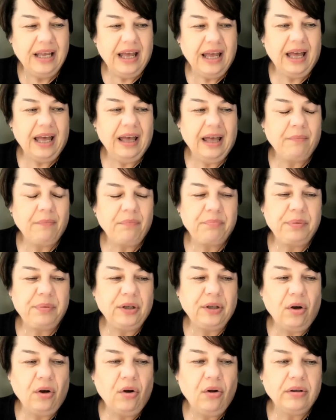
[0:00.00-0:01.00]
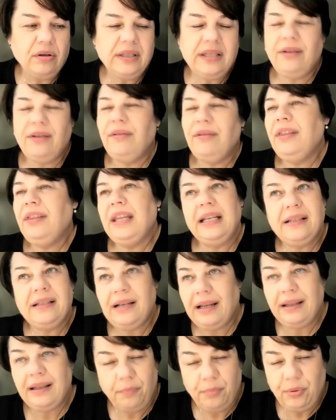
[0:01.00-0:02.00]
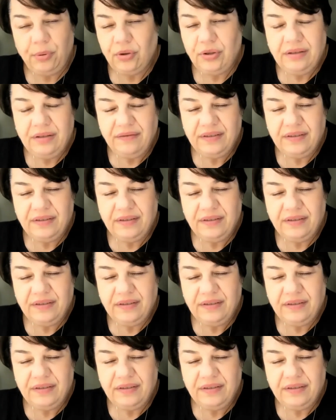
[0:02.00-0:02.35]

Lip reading: but also things like the point